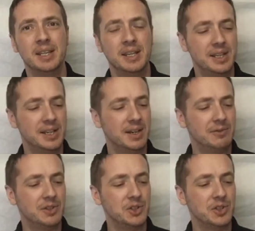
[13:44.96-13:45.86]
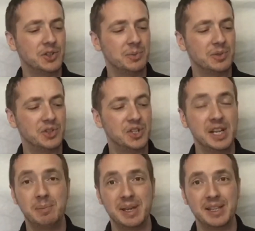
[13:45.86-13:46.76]
you have an adjustable cheek
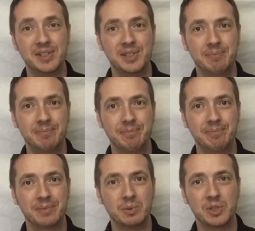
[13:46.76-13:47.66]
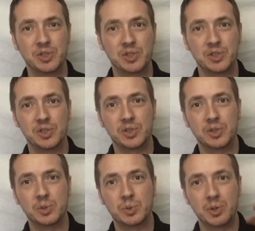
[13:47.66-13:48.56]
piece which
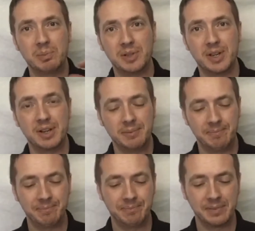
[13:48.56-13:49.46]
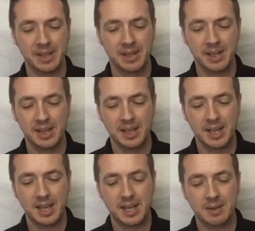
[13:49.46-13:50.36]
goes up and down,
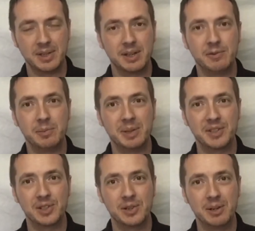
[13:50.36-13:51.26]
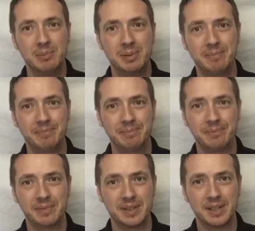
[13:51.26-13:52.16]
you have the pistol grip.
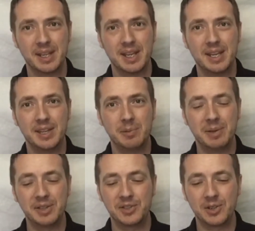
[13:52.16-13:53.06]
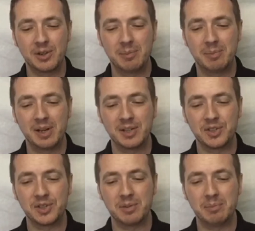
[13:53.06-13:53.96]
The pistol grip has
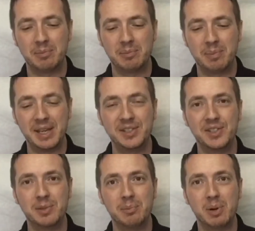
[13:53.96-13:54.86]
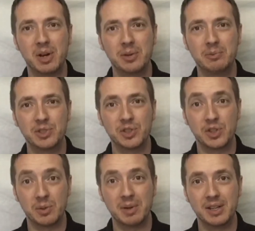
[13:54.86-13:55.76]
a piece at the bottom which can
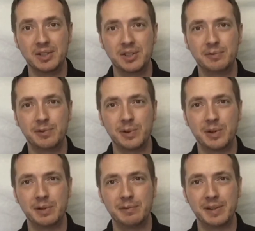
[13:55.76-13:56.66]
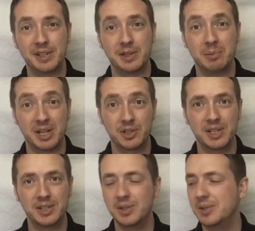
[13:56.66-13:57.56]
come out for fitting a battery
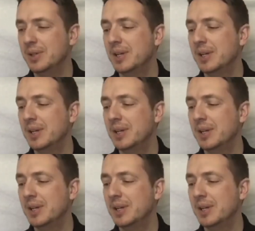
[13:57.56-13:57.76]
to,